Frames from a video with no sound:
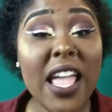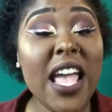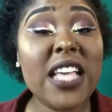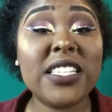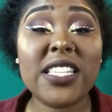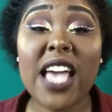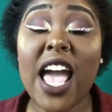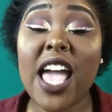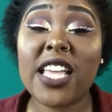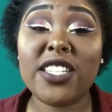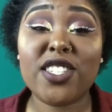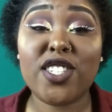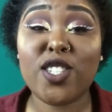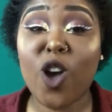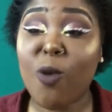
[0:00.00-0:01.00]
has
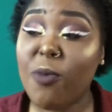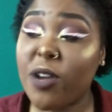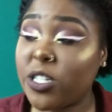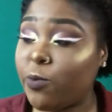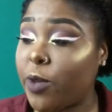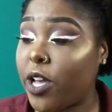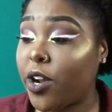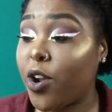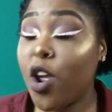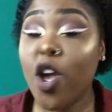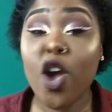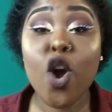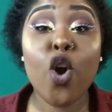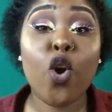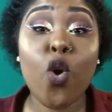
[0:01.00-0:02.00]
gotten so much better
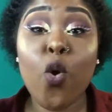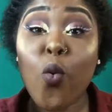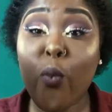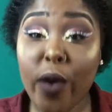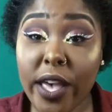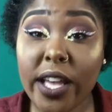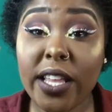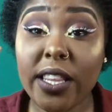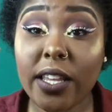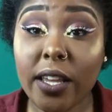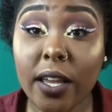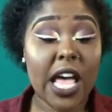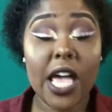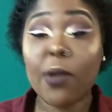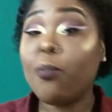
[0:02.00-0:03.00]

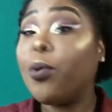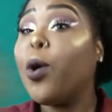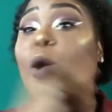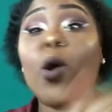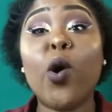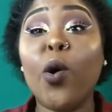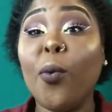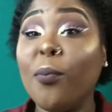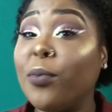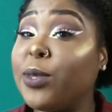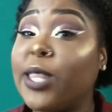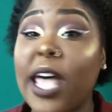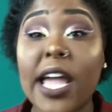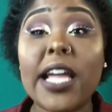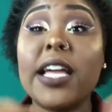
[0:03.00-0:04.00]
quickly. Like, boom,
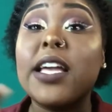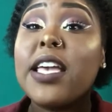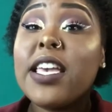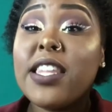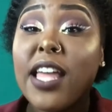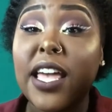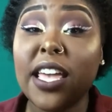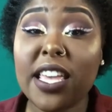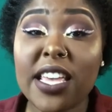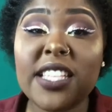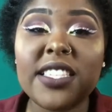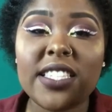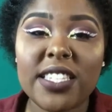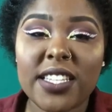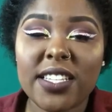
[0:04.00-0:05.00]
like in an
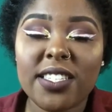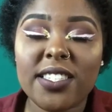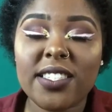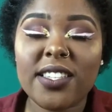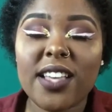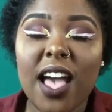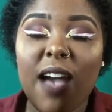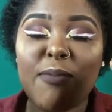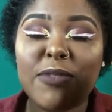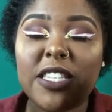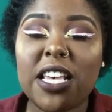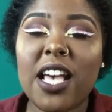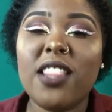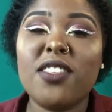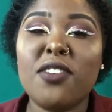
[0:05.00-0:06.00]
instance. I'm
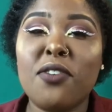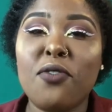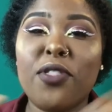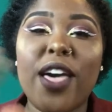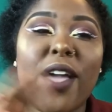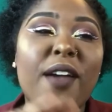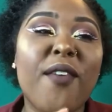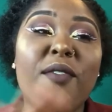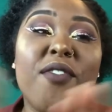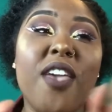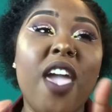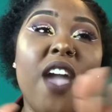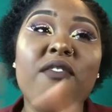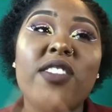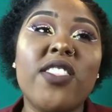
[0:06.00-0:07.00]
telling you, like,
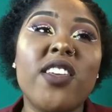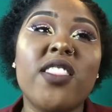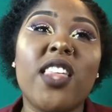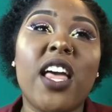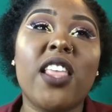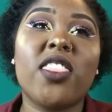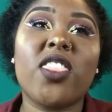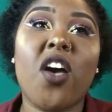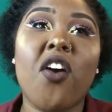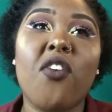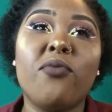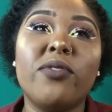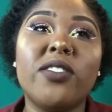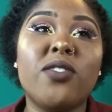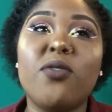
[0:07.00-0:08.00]
everything that I
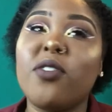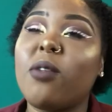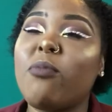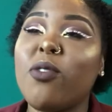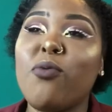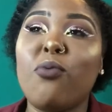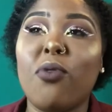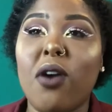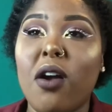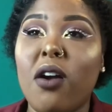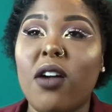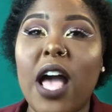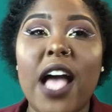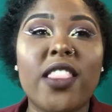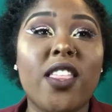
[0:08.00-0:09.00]
thought was going to be
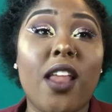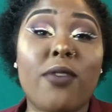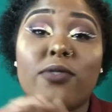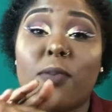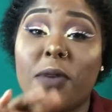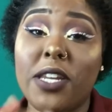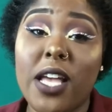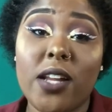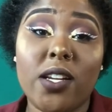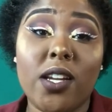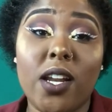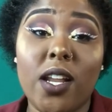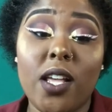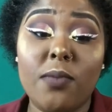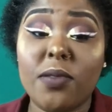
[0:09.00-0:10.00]
wrong, I thought I was going to be down
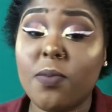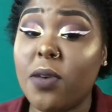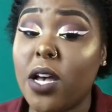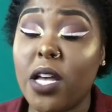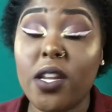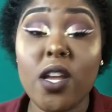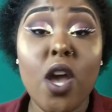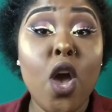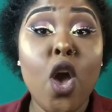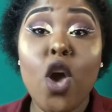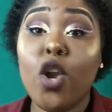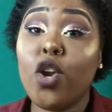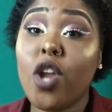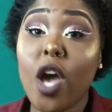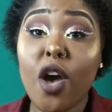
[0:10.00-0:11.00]
in the dumps, but honey,
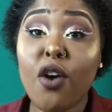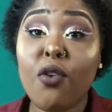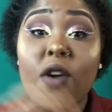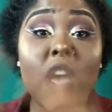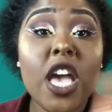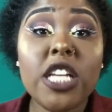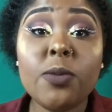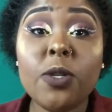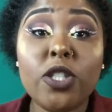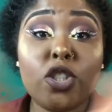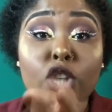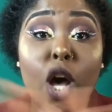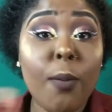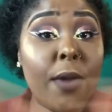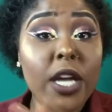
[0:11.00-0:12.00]
no, it's been
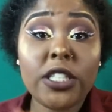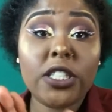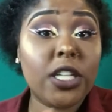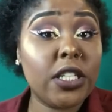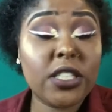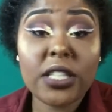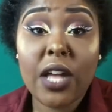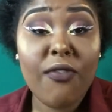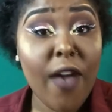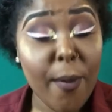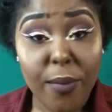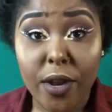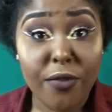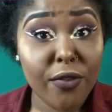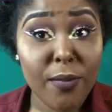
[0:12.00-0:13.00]
so much good stuff
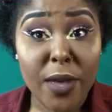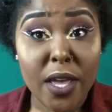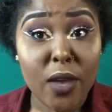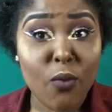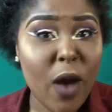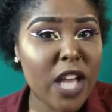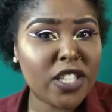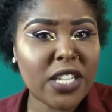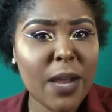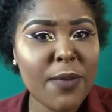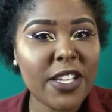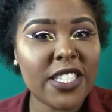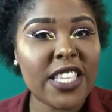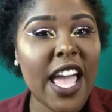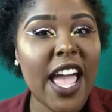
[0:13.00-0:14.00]
happening for me. Why should I be